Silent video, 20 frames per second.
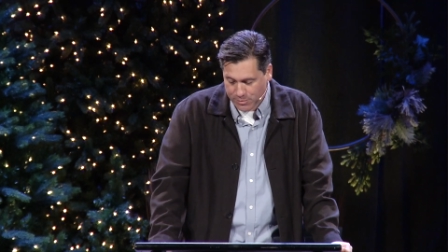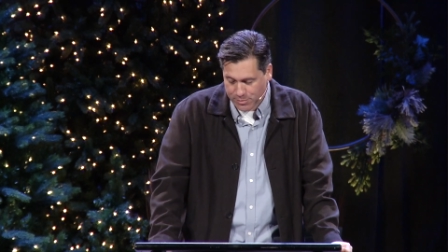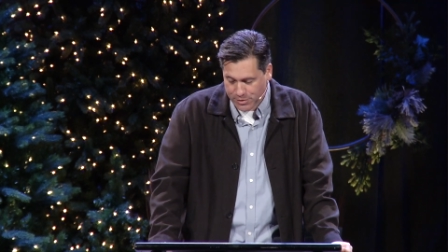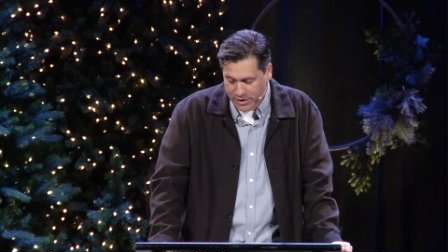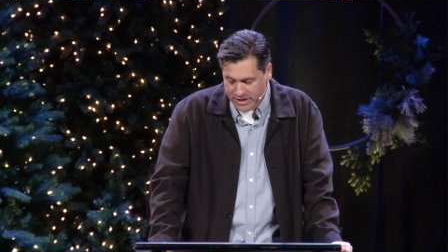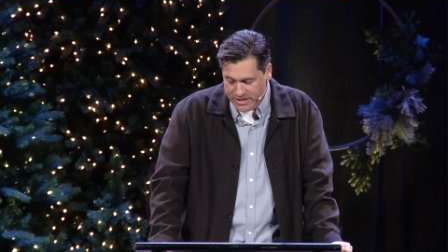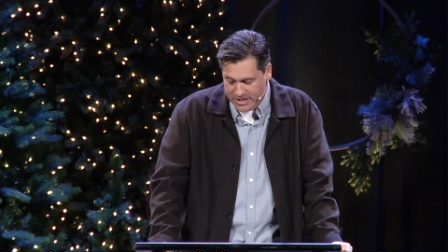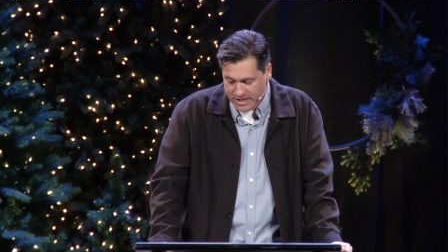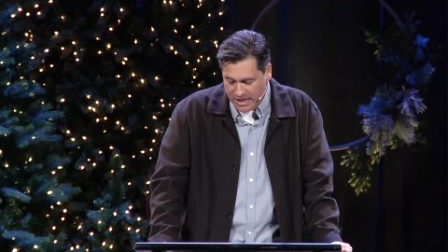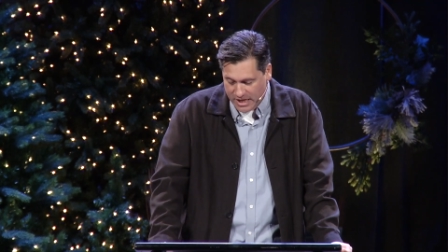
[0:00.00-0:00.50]

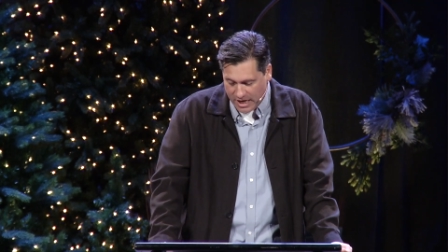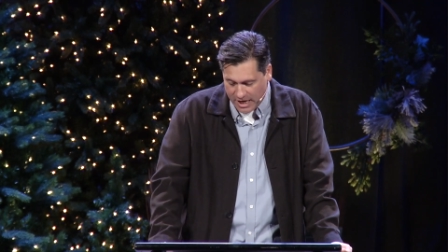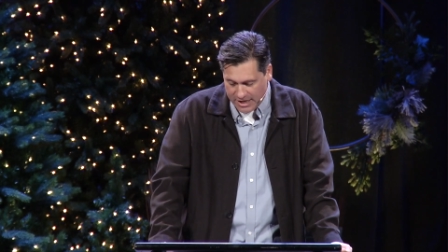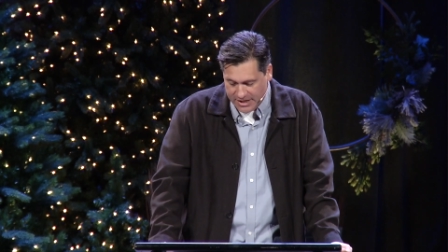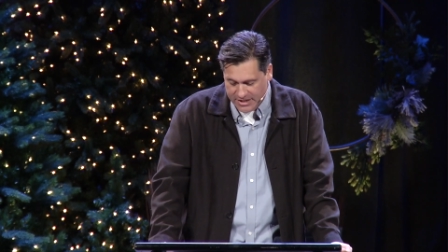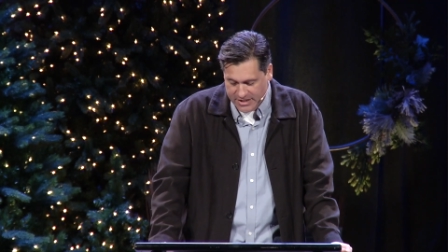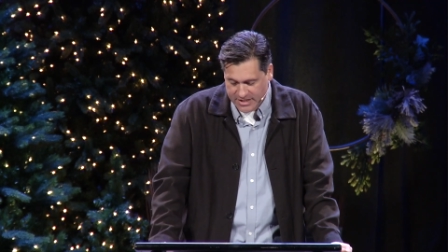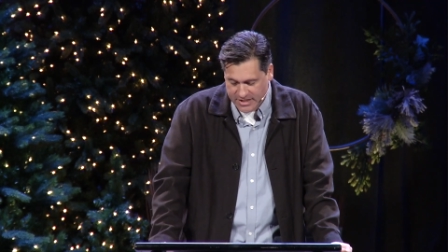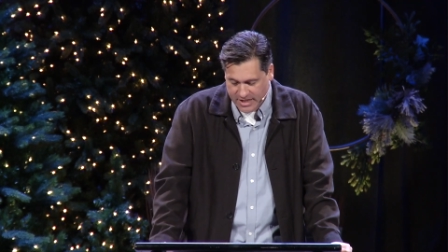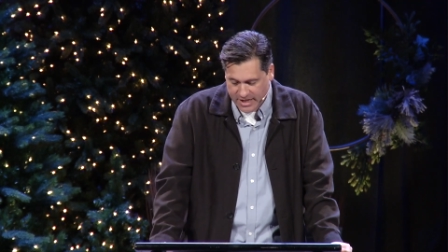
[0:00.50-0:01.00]
praising God
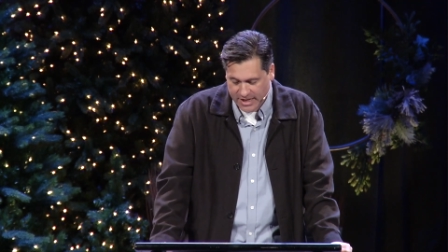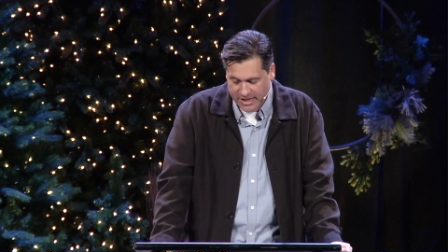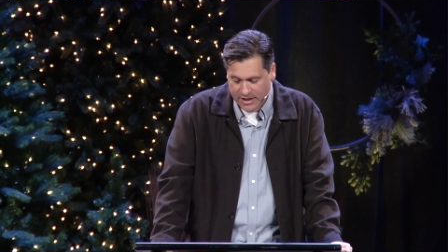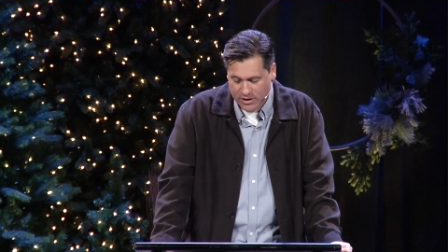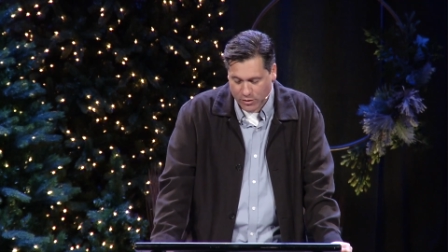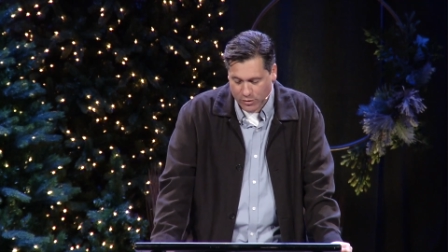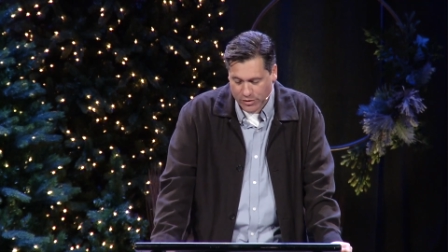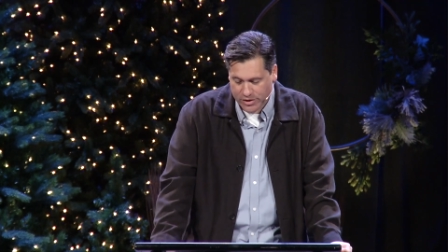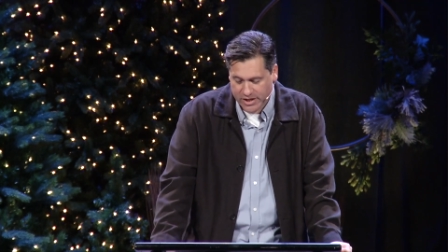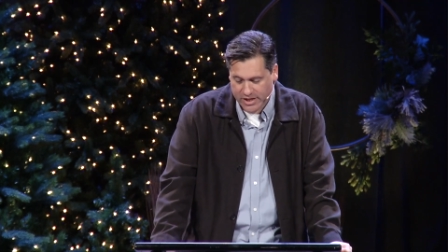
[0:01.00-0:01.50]
and saying,
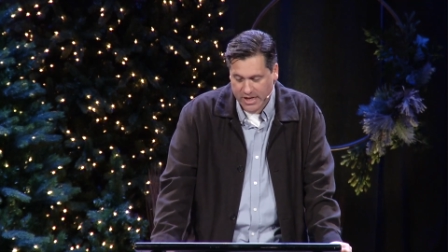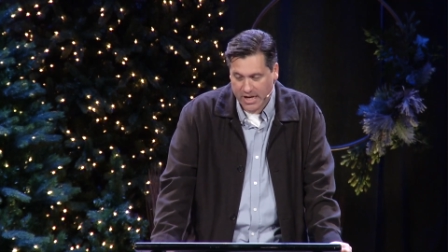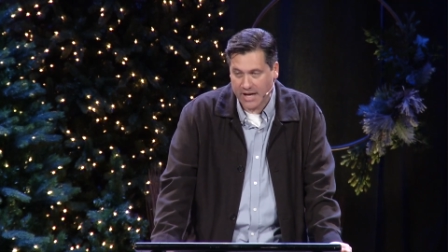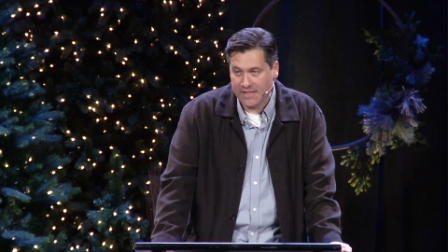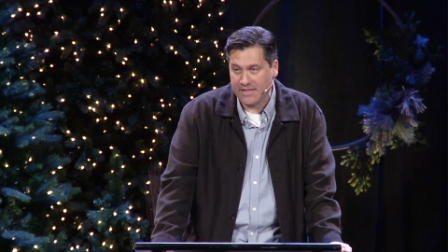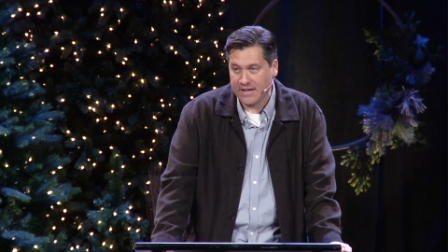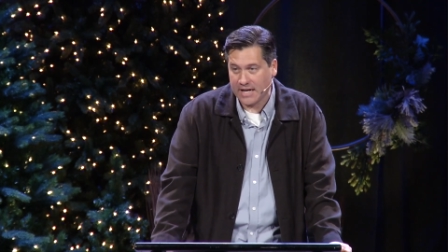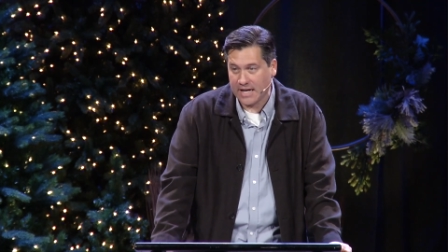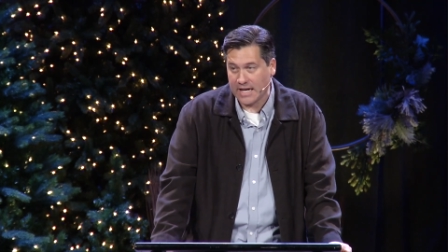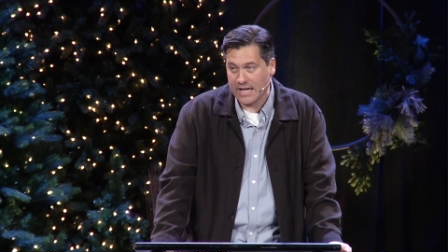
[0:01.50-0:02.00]
Glory to
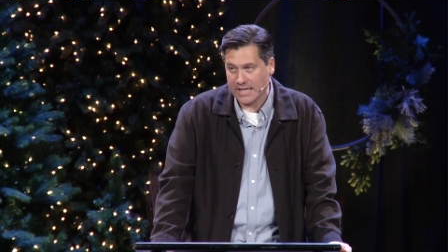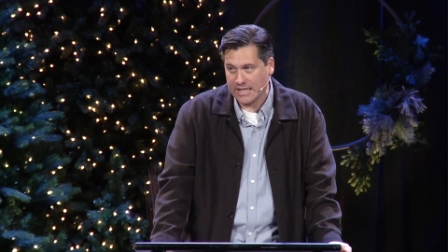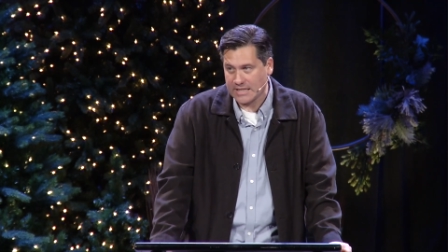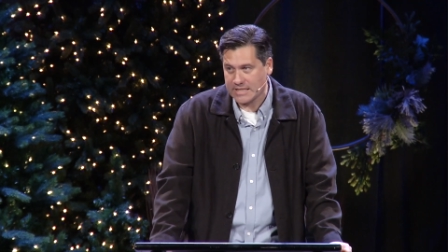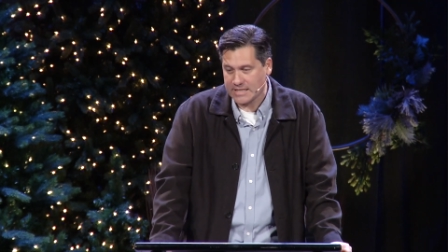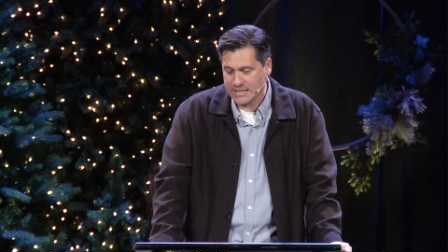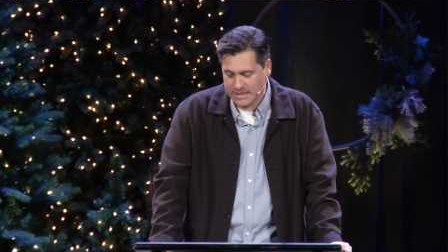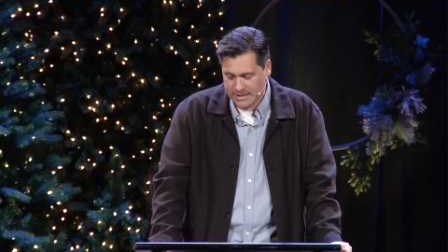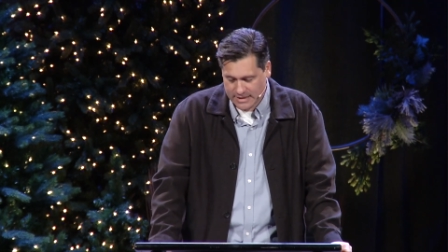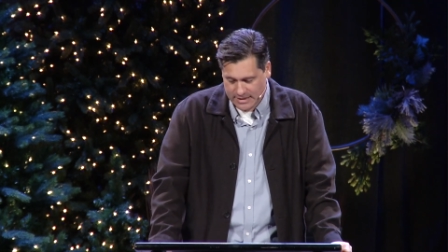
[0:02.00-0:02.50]
God in the
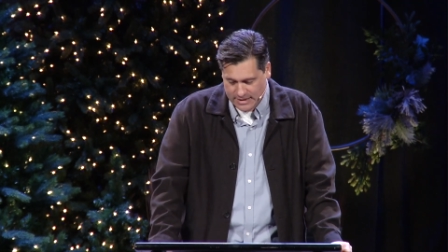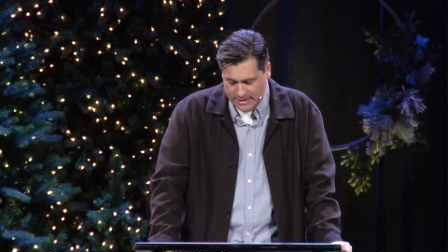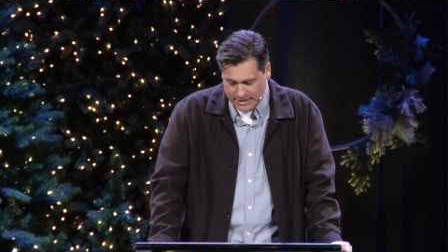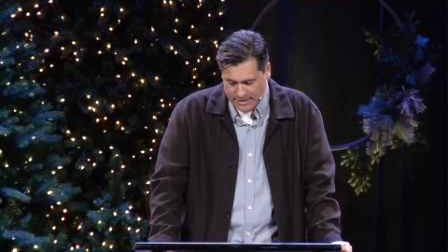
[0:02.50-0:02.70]
highest,